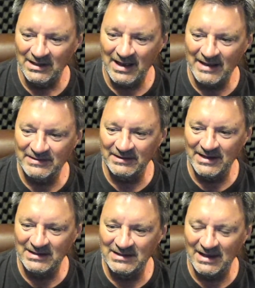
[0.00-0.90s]

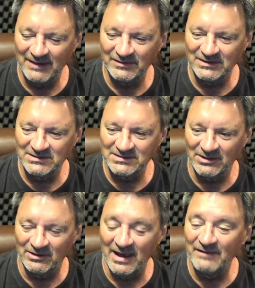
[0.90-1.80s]
Kathleen in Evans,
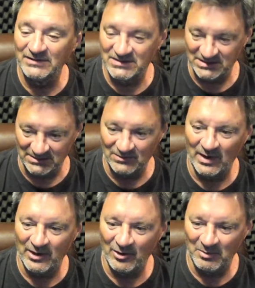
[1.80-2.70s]
or Evanston,
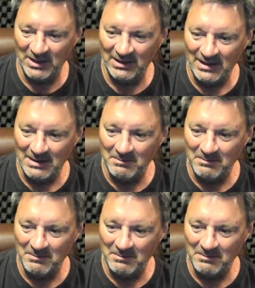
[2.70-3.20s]
Wyoming.